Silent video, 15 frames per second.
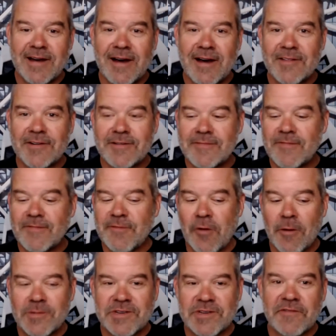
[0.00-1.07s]
other
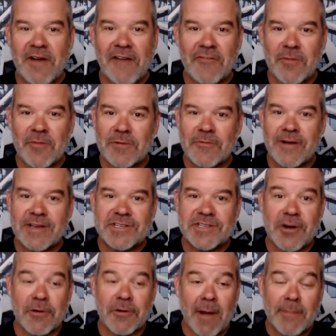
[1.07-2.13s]
forms of government risk
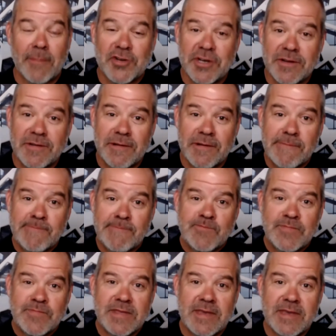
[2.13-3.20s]
corruption
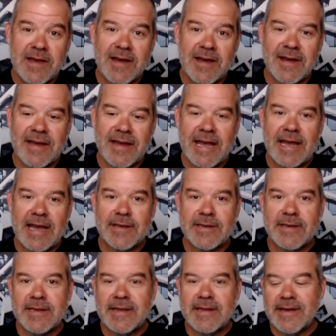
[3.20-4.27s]
uh,
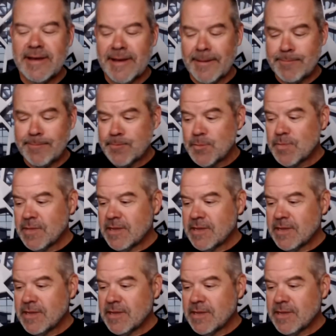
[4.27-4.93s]
and um,